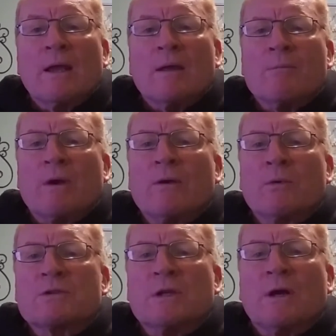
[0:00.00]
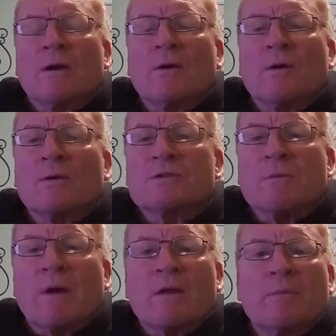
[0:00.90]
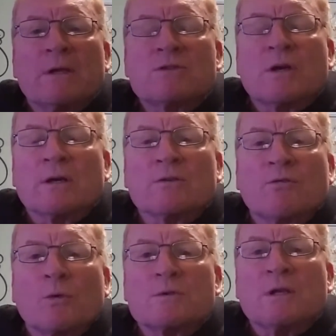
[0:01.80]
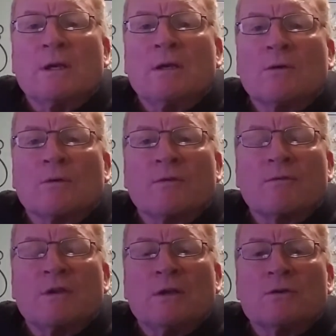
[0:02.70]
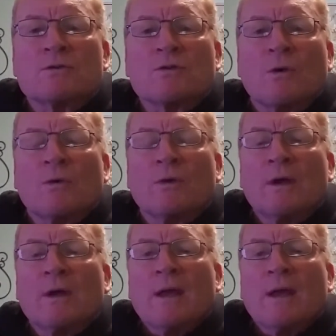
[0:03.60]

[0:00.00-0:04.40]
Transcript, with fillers: And Mary was a young girl. She might have been as young as 14 or 15 years old.